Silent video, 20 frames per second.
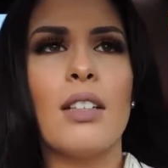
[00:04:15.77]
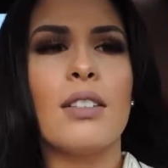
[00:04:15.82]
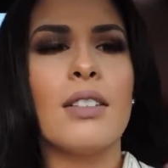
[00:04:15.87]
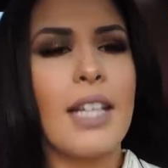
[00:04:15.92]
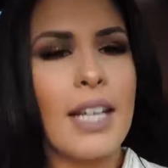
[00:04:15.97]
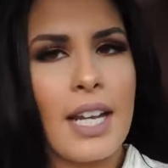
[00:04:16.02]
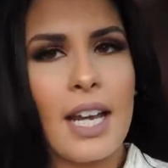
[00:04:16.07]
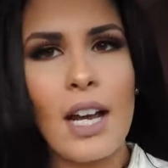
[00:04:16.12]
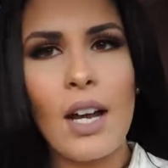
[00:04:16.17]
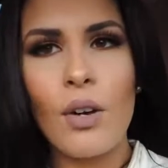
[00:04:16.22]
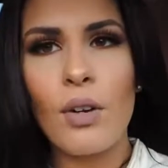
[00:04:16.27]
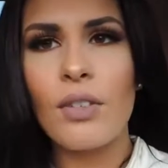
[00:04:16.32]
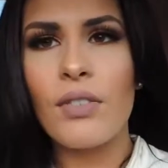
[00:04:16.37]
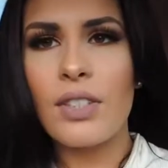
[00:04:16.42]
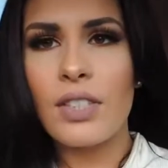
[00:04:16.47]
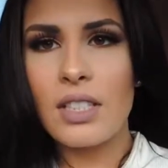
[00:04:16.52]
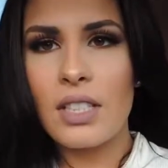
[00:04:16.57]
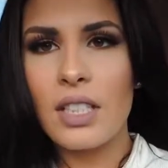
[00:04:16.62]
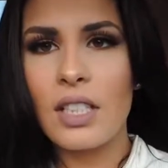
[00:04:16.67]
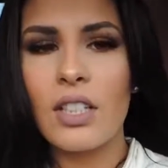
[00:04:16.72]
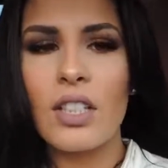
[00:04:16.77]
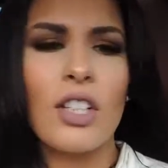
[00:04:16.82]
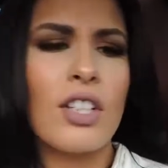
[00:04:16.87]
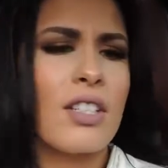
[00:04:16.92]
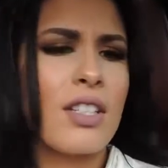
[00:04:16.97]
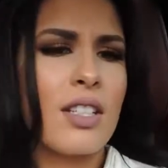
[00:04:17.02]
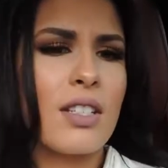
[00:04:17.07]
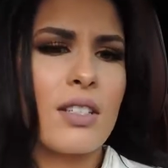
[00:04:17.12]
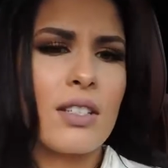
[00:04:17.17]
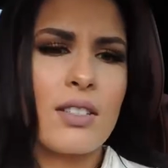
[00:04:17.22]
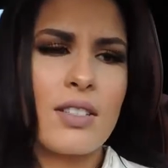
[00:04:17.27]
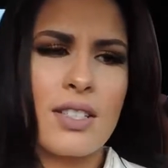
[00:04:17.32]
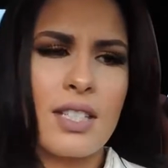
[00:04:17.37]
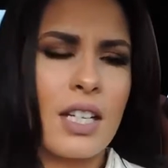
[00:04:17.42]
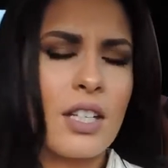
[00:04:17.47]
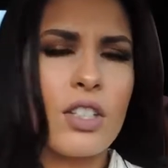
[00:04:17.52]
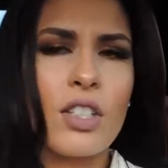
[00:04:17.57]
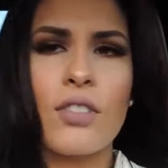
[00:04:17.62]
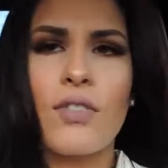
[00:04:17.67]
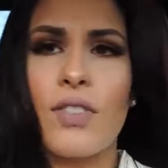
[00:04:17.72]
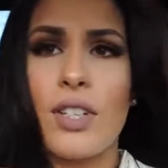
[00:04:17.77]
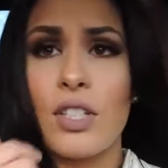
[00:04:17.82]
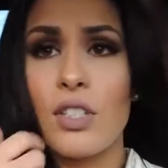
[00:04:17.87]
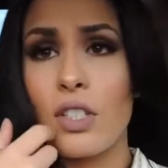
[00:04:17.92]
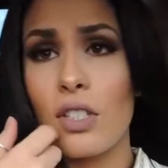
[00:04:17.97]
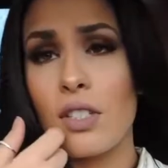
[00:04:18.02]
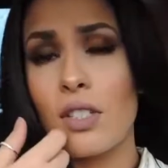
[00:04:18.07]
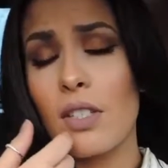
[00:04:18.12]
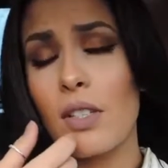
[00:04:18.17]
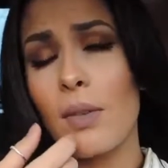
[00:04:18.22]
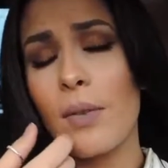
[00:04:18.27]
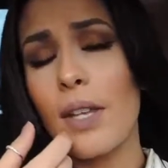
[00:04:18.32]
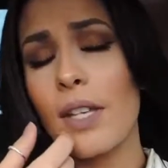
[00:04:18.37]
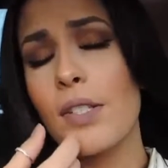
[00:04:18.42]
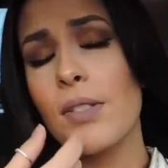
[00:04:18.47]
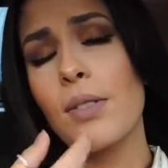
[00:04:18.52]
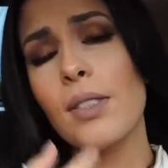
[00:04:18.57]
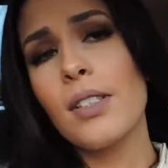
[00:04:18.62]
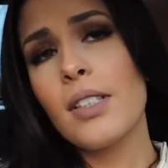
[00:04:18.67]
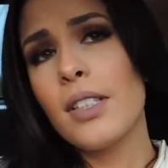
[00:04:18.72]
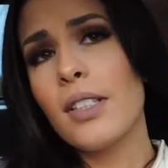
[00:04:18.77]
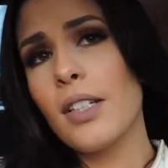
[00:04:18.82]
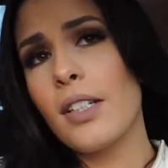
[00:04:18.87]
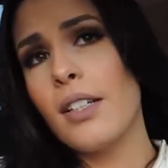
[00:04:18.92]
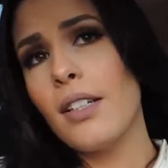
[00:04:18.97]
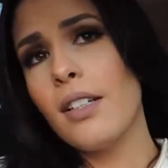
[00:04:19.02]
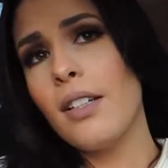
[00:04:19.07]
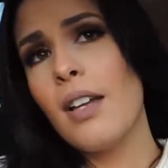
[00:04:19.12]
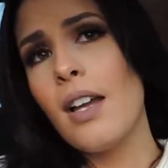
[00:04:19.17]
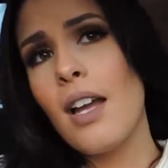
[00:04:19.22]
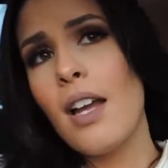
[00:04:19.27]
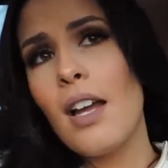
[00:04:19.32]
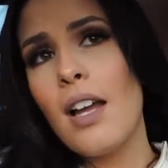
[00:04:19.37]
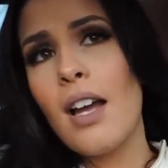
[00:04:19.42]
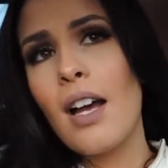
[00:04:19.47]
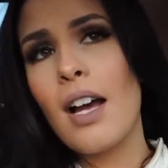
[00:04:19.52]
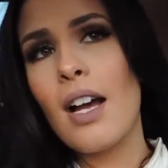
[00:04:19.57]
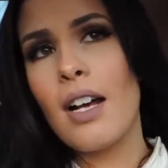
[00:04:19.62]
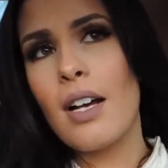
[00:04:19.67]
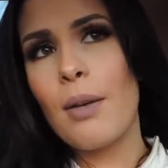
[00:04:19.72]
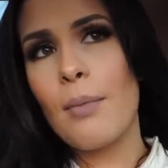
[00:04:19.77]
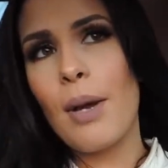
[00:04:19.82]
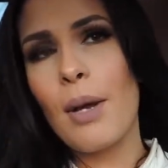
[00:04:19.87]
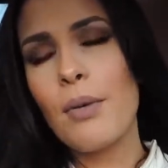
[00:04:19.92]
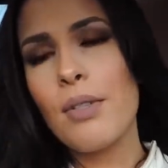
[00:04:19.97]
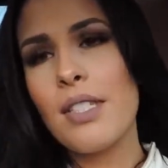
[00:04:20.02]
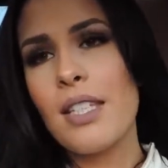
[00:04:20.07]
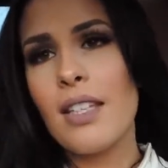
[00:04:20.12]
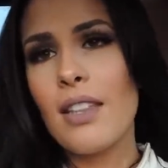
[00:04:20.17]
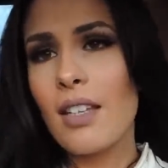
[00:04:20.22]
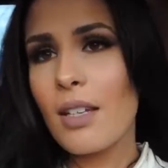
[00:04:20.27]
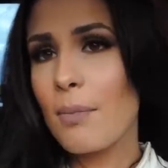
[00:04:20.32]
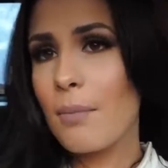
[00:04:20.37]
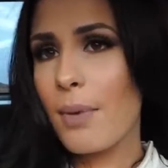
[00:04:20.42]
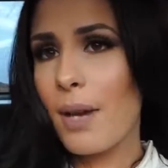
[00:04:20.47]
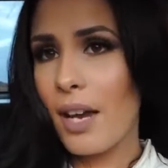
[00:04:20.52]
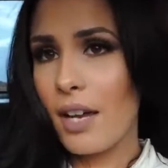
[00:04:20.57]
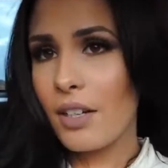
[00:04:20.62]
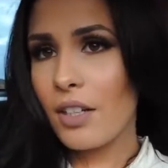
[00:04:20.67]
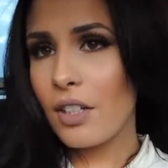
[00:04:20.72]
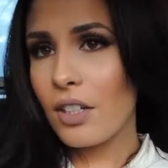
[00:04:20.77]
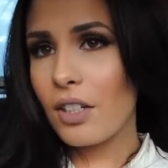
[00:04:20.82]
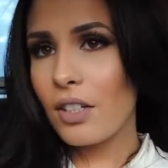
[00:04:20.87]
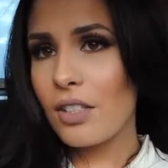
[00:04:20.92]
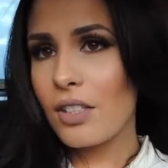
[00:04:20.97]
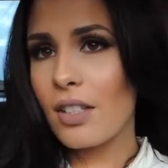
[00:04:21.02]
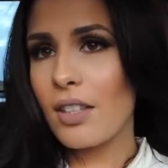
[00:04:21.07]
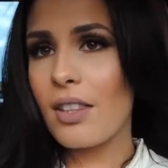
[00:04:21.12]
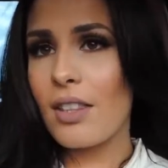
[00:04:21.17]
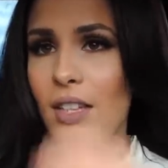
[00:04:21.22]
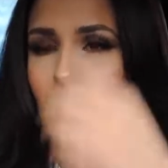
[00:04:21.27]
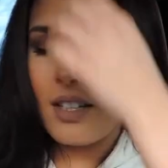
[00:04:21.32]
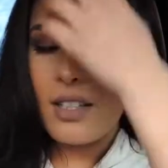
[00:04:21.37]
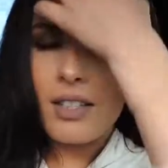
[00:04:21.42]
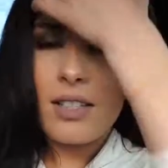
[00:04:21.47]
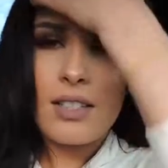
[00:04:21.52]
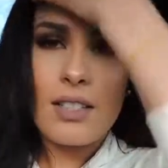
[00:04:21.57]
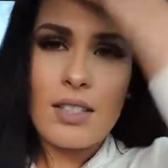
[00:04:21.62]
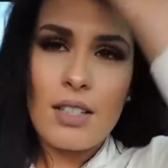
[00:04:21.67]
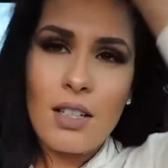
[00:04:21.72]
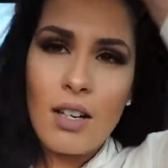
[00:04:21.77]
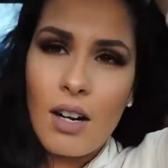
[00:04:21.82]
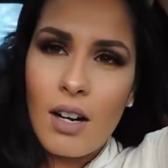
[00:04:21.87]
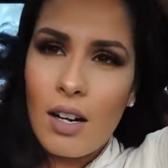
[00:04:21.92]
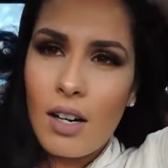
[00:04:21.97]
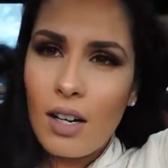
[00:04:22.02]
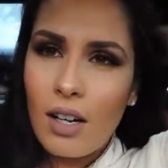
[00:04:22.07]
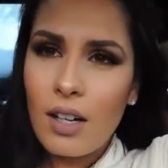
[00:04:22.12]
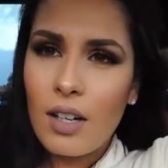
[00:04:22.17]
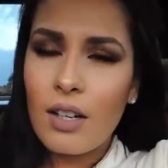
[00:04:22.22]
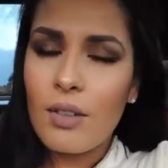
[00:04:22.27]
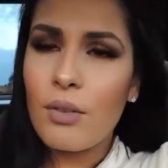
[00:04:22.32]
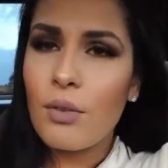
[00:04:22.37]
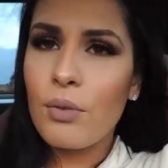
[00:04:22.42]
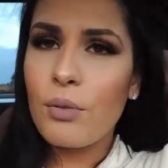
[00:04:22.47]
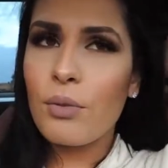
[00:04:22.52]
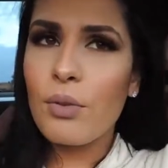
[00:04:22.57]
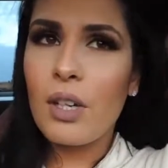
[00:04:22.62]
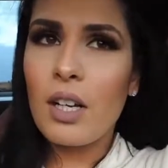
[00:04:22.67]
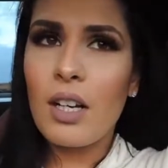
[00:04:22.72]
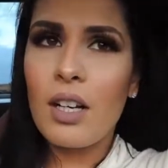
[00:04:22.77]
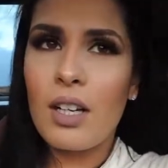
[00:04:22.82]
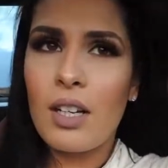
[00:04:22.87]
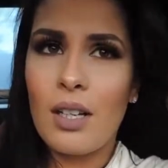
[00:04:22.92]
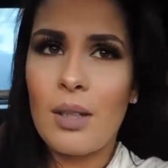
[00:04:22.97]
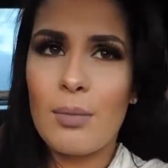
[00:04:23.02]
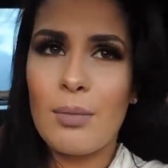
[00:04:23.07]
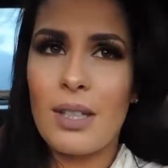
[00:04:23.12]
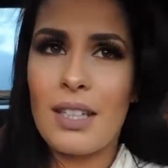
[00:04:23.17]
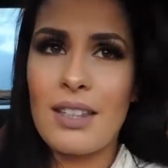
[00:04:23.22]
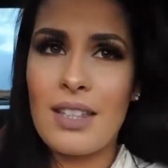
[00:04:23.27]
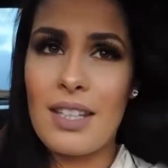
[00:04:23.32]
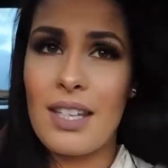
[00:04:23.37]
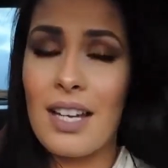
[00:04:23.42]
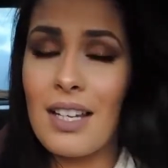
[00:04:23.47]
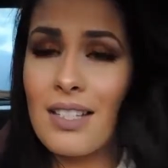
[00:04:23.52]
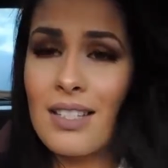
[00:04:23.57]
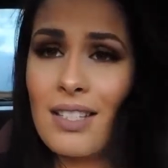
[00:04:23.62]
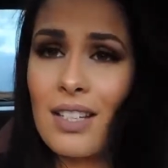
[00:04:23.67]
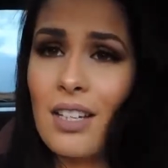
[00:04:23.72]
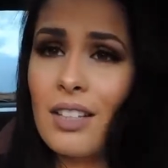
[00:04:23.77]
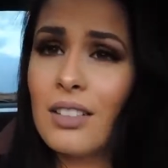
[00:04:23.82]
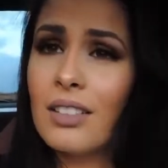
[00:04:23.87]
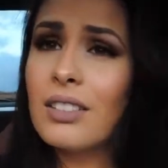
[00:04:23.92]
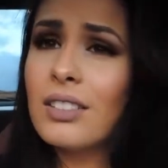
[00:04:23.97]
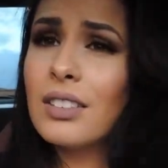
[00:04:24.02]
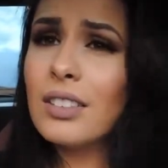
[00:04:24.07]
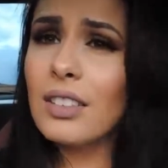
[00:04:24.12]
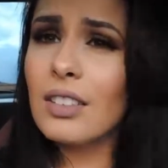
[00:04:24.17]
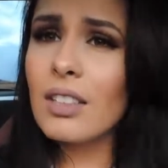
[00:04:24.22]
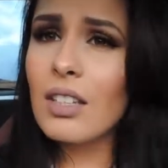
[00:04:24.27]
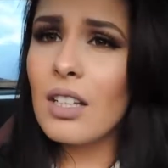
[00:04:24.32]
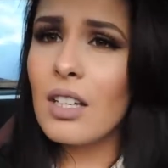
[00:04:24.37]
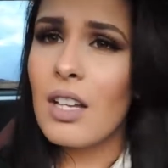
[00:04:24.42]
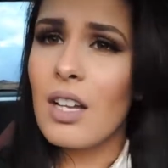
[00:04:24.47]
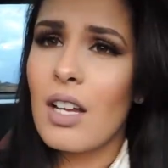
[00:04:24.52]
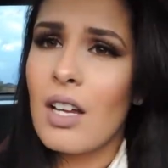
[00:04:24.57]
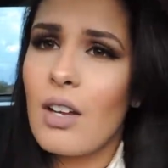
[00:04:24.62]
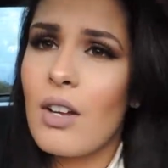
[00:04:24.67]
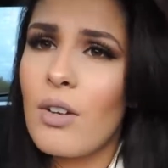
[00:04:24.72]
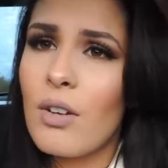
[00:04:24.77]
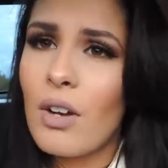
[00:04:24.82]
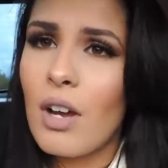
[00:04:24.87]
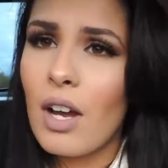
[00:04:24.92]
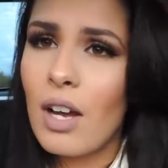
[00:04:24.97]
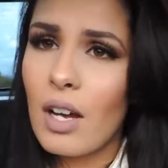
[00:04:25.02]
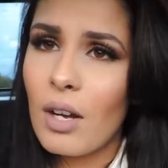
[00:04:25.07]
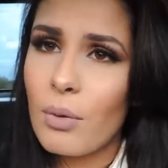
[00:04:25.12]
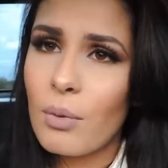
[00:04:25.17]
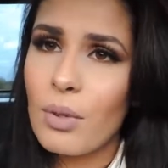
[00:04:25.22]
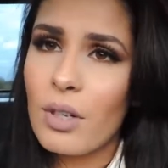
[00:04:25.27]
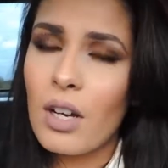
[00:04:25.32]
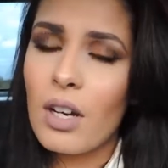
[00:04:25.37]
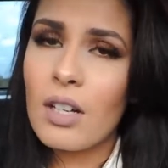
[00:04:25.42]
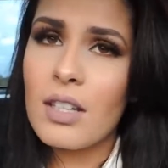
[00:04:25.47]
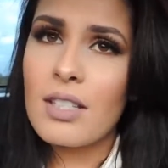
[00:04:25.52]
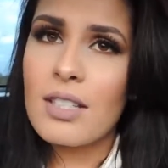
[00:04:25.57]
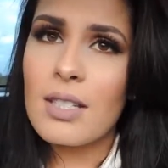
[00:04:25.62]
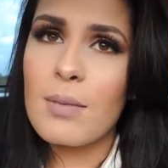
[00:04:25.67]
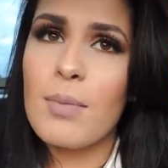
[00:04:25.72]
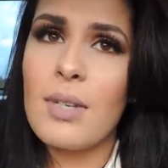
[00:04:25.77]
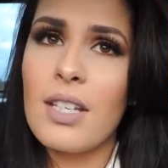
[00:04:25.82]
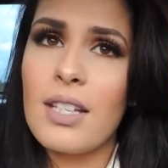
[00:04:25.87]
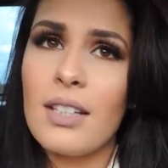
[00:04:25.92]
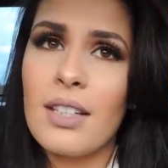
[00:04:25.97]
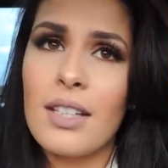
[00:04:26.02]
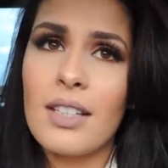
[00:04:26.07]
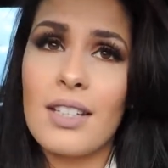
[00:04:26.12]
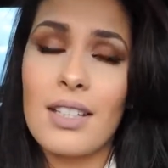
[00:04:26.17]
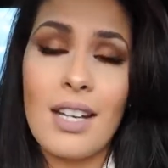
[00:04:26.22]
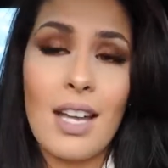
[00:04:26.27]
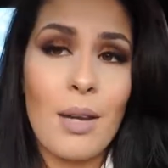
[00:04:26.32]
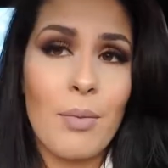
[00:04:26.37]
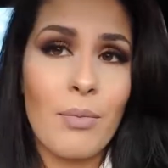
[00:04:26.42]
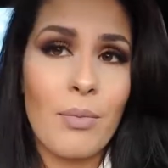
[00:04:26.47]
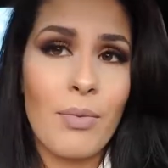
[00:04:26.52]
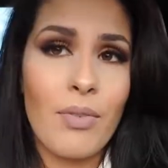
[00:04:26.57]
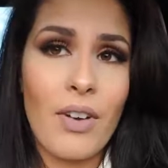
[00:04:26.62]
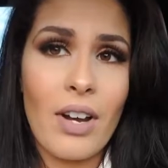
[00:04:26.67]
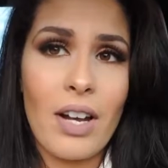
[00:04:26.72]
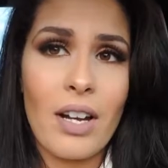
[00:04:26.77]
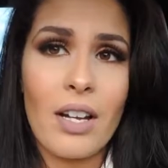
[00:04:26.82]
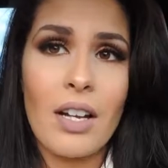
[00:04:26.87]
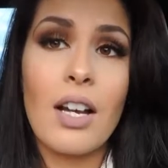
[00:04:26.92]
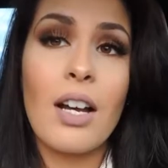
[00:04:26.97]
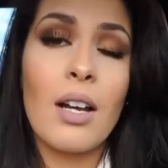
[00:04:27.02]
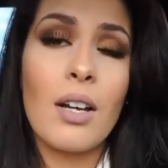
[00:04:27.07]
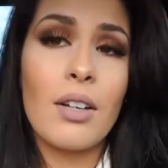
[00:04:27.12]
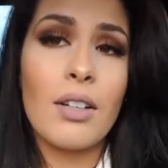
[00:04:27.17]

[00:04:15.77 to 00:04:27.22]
layout of interiors and standard features, so that's really good. I would say the competitor to this car, like the SLs, would honestly be like an M5,